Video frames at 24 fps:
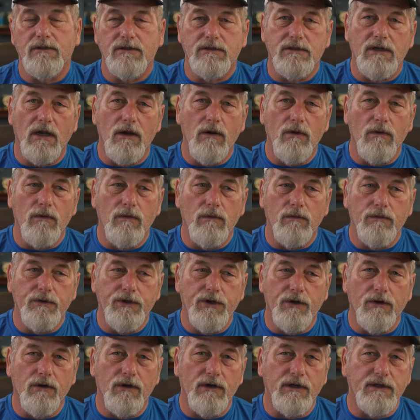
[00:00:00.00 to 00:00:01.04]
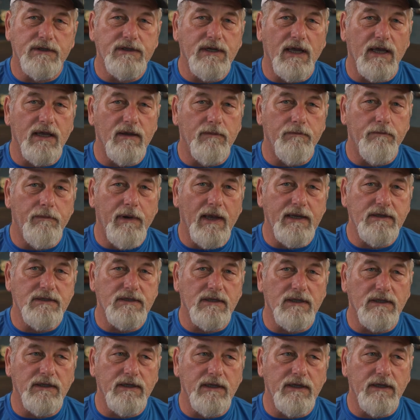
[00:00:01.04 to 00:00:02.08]
So you're going to take
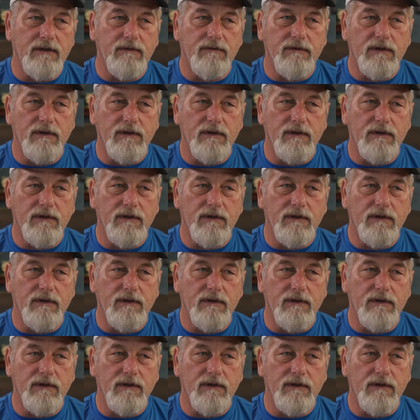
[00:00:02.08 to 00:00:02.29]
basically,